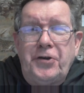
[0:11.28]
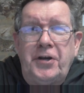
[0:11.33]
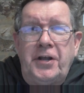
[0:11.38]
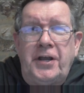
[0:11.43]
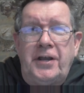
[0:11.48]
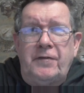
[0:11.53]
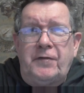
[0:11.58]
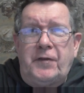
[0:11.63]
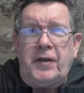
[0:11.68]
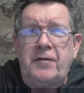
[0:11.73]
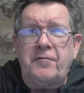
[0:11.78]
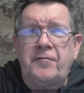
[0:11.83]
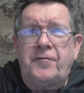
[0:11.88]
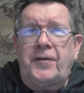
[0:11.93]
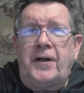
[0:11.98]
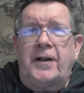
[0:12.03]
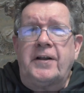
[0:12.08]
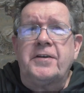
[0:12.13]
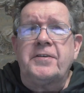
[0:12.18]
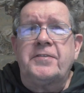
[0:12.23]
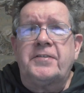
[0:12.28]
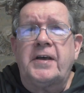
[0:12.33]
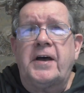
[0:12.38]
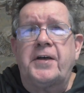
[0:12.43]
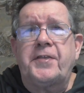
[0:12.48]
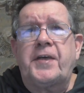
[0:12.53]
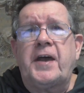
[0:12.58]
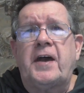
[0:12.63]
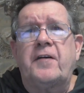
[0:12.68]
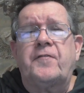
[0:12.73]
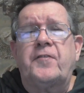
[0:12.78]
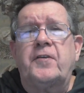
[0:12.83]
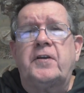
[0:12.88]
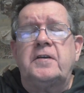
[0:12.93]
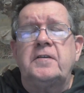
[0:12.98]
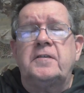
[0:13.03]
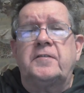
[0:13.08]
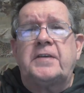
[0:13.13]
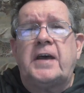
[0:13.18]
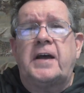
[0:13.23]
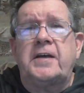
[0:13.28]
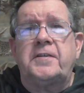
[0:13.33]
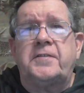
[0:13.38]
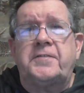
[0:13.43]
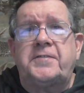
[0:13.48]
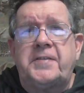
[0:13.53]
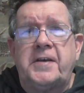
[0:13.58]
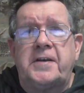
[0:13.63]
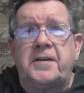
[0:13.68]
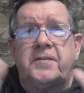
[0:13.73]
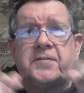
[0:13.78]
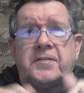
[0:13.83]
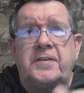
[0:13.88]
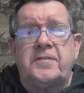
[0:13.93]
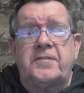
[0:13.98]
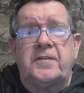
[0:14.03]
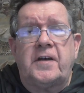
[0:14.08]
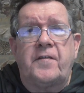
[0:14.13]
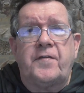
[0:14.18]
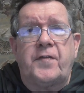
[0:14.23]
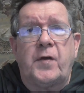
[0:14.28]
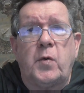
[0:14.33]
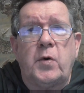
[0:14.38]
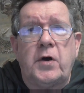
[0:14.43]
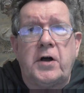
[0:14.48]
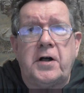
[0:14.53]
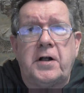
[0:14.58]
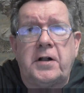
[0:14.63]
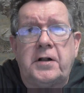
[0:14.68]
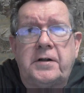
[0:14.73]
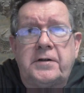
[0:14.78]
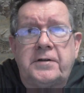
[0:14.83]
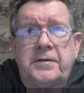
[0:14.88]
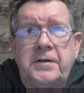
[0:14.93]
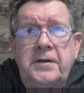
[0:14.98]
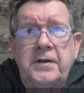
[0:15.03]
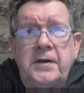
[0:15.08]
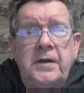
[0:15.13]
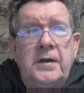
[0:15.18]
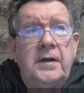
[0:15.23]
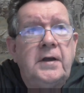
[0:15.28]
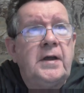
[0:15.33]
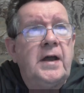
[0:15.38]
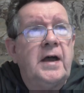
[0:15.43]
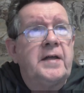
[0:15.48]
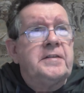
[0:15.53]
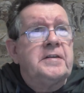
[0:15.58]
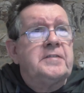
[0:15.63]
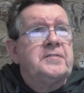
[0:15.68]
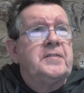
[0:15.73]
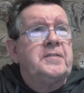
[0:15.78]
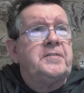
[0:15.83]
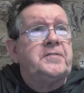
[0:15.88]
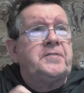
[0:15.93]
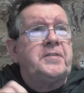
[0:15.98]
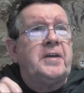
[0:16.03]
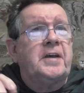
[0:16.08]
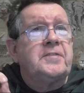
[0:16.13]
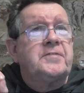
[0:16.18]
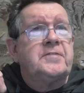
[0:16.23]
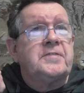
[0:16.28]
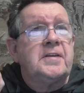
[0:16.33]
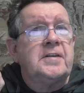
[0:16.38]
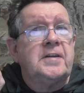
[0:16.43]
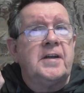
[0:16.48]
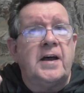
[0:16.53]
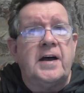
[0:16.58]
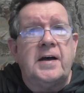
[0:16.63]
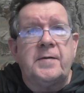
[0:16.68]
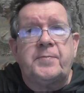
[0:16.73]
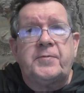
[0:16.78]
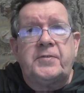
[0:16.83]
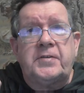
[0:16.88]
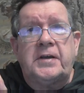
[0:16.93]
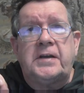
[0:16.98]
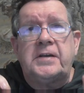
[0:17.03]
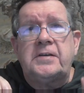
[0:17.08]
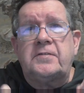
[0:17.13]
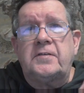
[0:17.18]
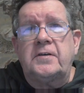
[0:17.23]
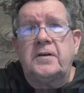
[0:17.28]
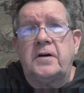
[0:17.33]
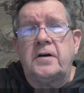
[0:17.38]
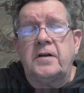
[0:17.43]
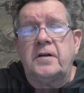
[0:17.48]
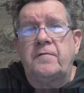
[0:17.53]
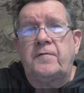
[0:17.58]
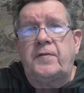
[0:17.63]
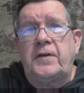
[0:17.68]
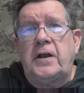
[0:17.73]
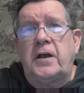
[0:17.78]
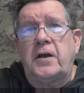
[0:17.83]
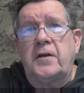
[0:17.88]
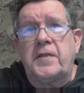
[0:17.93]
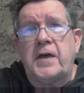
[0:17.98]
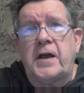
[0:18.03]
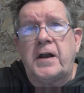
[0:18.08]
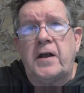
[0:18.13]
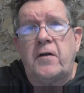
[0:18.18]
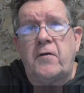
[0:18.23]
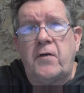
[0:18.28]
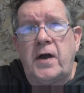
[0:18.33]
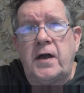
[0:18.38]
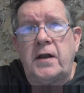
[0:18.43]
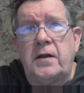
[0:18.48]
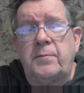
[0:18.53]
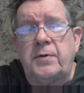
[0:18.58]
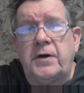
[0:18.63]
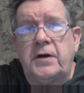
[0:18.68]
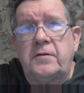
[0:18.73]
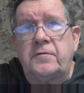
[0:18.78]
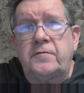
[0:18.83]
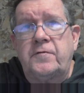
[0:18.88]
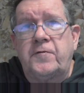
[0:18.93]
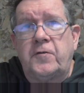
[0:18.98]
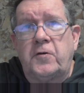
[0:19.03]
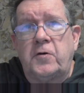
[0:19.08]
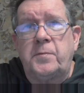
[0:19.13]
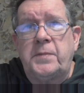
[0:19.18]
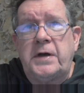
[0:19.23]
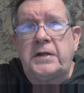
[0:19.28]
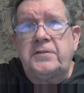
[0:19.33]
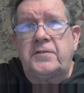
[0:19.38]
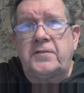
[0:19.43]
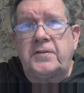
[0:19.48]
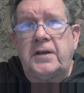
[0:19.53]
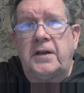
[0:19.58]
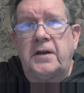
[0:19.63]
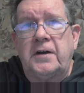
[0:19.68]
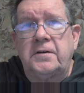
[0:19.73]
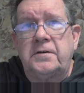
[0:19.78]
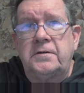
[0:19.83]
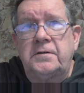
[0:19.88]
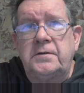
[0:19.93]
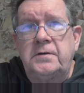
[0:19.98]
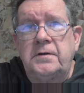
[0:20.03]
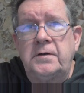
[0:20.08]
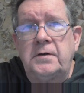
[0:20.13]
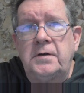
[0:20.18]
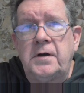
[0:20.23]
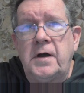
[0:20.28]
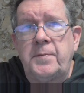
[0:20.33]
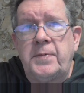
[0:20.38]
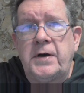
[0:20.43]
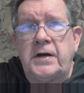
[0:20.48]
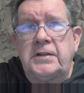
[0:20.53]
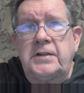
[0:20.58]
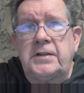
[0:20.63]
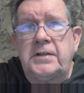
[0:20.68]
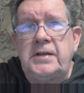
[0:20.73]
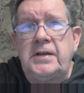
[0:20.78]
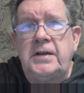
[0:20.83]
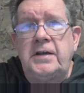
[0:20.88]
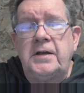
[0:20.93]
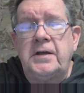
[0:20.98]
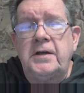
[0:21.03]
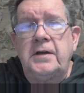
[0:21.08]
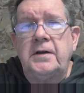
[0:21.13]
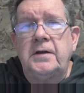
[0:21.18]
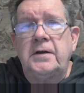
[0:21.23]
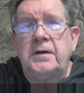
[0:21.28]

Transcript: good evening, fellow South Africans and citizens of the world. And this is just an update on a video that I ran about 4 months ago about the